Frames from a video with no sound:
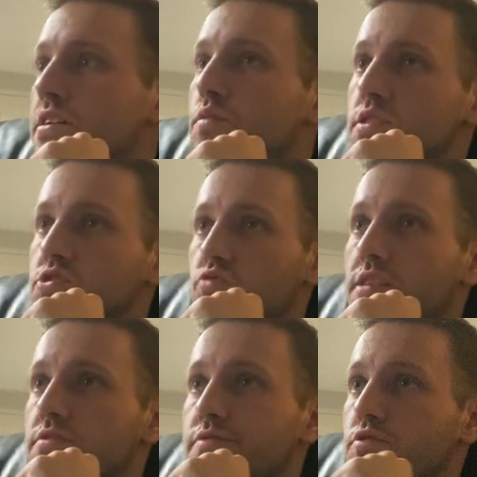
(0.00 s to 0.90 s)
we
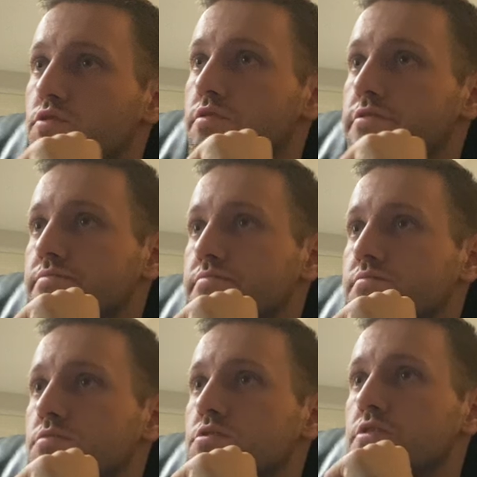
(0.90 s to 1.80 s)
trailed for
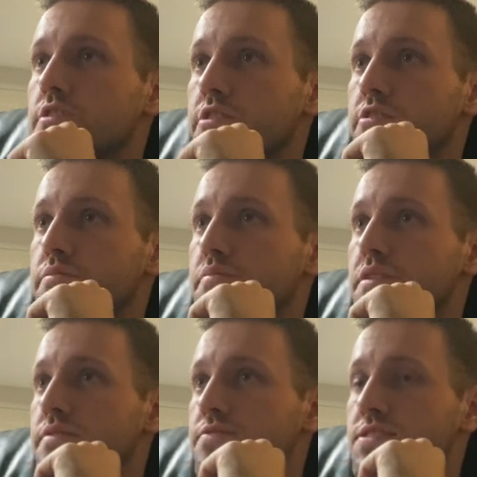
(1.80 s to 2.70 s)
a good
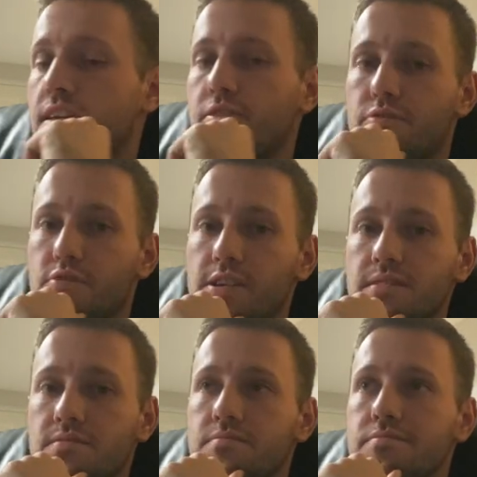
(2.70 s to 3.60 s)
bit of set
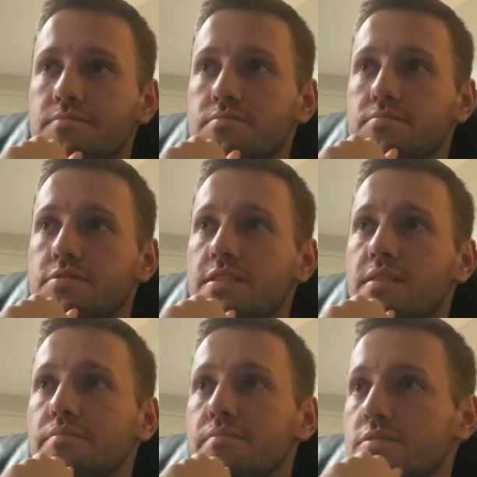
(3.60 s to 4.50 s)
3.
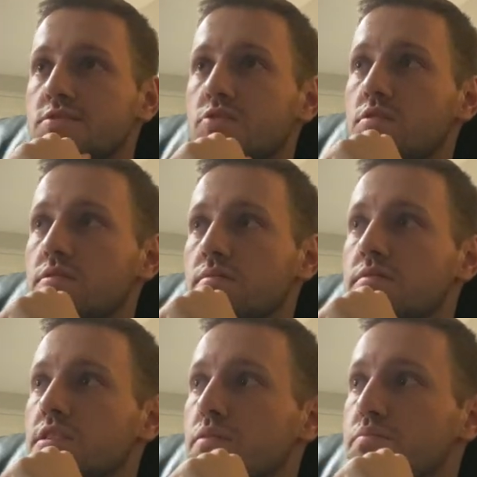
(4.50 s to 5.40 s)
Then
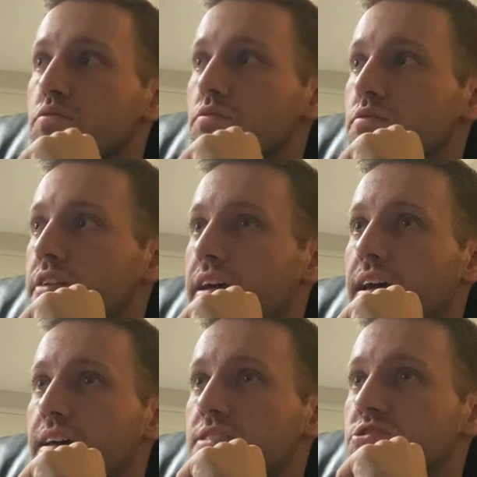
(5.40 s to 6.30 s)
pulled
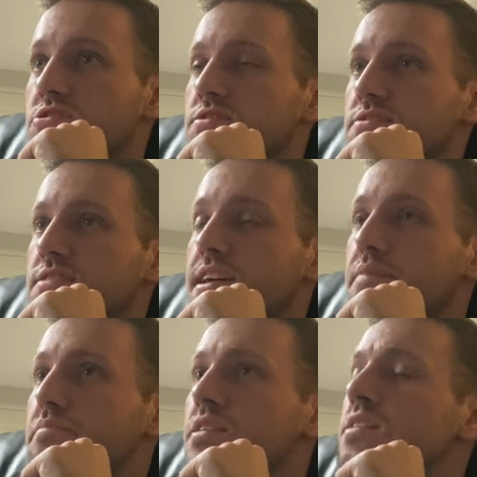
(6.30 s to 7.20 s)
ahead just in time.